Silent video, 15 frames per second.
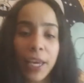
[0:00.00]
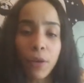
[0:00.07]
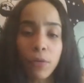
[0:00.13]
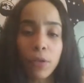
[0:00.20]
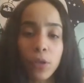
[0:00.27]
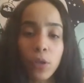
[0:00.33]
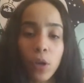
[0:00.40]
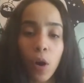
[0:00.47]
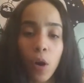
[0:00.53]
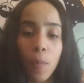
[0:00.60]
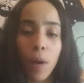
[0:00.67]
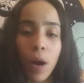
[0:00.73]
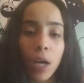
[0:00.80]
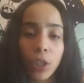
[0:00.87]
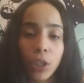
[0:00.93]
you so
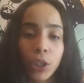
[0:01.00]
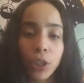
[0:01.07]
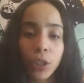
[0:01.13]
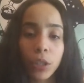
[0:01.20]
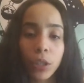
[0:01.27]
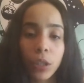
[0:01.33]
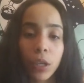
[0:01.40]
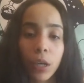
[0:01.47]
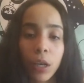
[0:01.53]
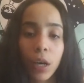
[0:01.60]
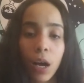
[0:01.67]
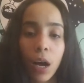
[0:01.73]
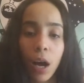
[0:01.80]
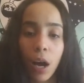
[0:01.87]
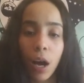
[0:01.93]
much,
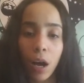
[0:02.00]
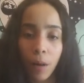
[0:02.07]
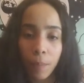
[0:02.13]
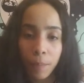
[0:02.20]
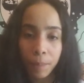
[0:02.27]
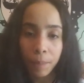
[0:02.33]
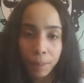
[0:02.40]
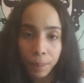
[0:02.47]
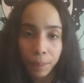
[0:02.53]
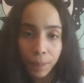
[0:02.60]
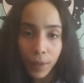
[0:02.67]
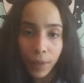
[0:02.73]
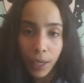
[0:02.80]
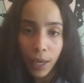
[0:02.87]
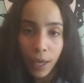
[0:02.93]

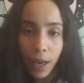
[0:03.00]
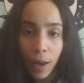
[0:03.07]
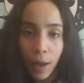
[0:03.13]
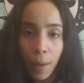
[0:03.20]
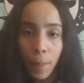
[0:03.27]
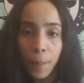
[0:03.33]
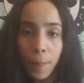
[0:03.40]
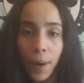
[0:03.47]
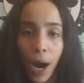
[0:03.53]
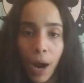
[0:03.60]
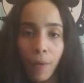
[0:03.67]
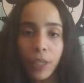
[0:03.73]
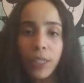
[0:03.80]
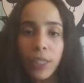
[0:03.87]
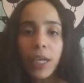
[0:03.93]

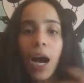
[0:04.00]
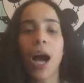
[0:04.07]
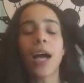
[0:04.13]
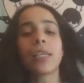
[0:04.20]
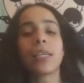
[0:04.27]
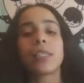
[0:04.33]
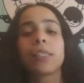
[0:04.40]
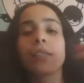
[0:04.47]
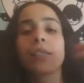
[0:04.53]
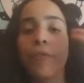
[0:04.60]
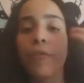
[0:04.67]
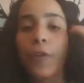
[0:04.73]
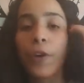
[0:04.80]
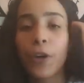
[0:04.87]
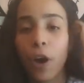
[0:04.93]
Paradox,
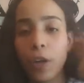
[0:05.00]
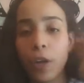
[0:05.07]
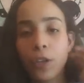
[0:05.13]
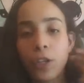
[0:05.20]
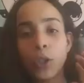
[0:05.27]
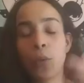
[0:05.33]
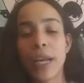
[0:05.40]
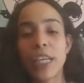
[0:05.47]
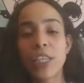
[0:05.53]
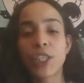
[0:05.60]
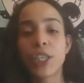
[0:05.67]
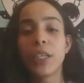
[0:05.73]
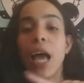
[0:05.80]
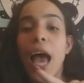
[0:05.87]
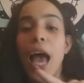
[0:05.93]
for your other
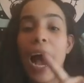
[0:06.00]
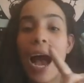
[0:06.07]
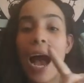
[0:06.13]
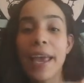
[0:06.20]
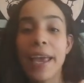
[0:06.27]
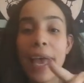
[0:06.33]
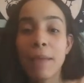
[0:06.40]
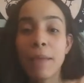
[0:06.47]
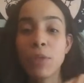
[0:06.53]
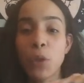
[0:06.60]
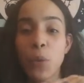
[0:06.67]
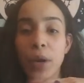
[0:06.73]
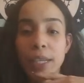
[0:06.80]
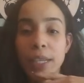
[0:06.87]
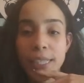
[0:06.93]
donation. I am
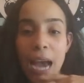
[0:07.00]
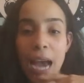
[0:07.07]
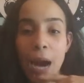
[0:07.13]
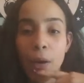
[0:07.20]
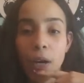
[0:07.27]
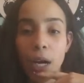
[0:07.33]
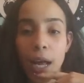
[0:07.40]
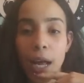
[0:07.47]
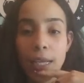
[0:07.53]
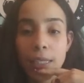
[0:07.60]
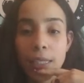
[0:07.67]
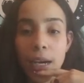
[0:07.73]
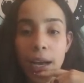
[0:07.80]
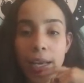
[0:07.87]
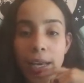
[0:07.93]
doing a tarot
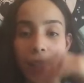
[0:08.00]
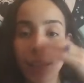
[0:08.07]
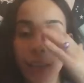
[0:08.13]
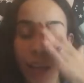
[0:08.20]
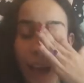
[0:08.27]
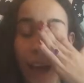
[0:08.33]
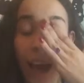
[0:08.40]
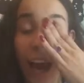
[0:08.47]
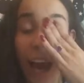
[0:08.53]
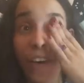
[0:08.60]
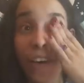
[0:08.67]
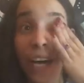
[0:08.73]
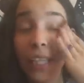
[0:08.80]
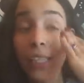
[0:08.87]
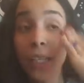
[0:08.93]
class, guys. I
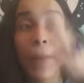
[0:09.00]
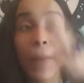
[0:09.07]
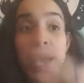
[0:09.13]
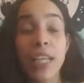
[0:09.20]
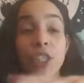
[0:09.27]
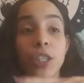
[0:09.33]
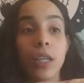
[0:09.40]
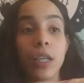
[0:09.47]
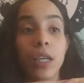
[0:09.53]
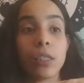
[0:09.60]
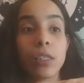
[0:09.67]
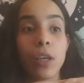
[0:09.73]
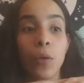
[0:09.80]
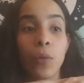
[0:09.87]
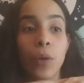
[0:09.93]
forgot to mention
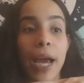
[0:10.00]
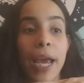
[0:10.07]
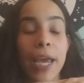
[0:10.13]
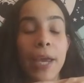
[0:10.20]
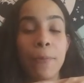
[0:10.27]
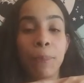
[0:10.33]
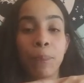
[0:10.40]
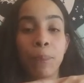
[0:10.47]
this, all right?